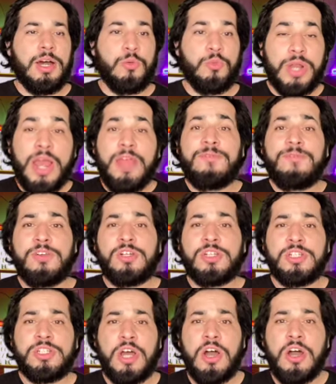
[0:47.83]
When I
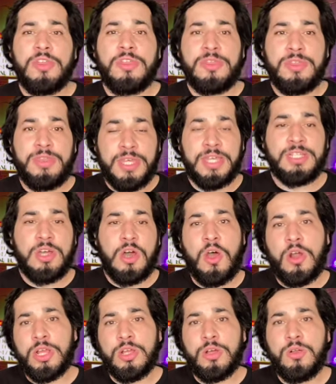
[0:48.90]
first saw this
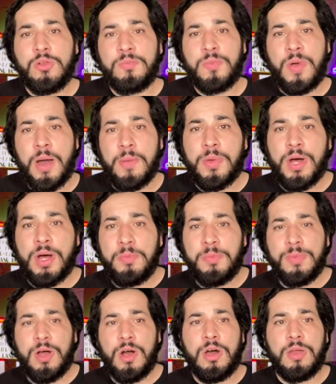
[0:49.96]
article pop
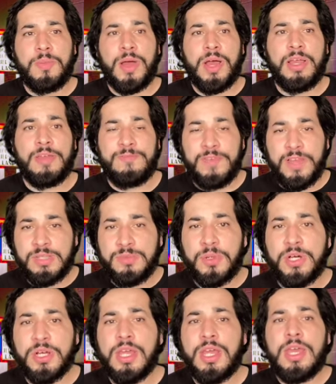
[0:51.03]
up on my
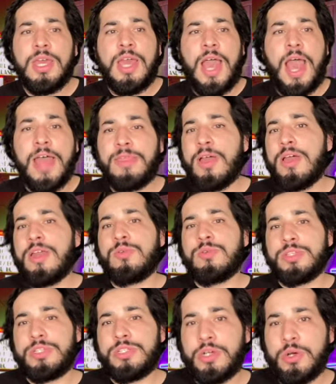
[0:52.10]
Facebook, I thought it
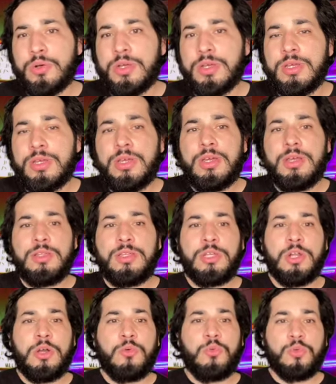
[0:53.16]
was a joke. You
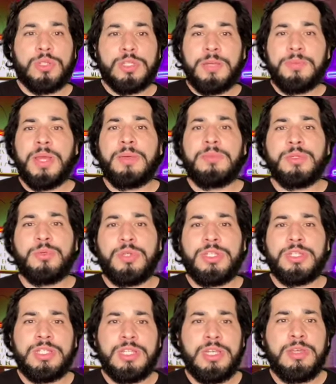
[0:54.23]
know, sometimes we
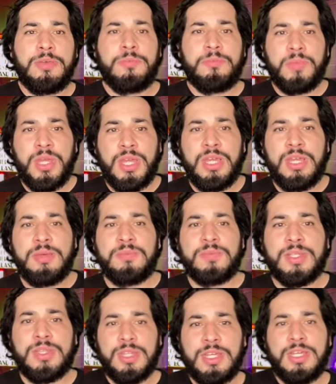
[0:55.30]
see memes
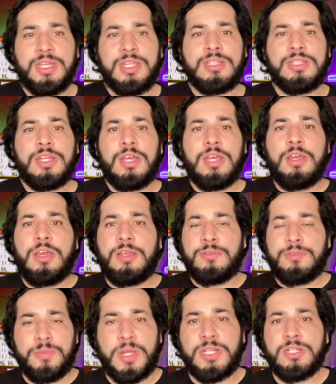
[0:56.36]
and things,
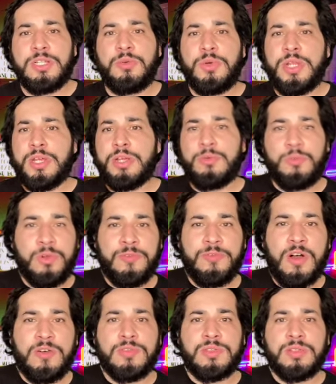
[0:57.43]
especially when it
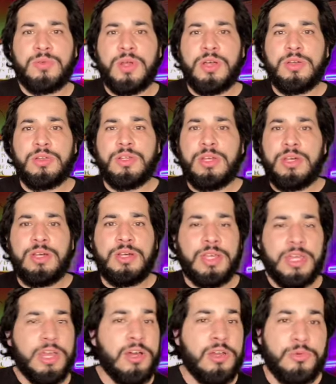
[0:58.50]
revolves around
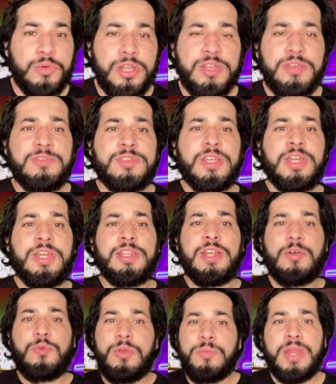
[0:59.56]
Keanu Reeves saying
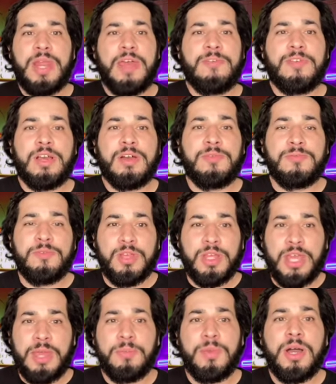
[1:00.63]
that women have
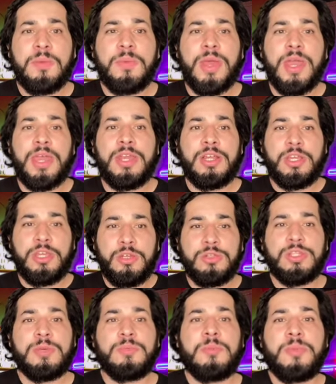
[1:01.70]
came up and
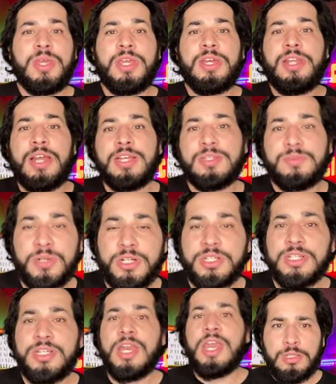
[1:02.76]
accused him of being a nice person.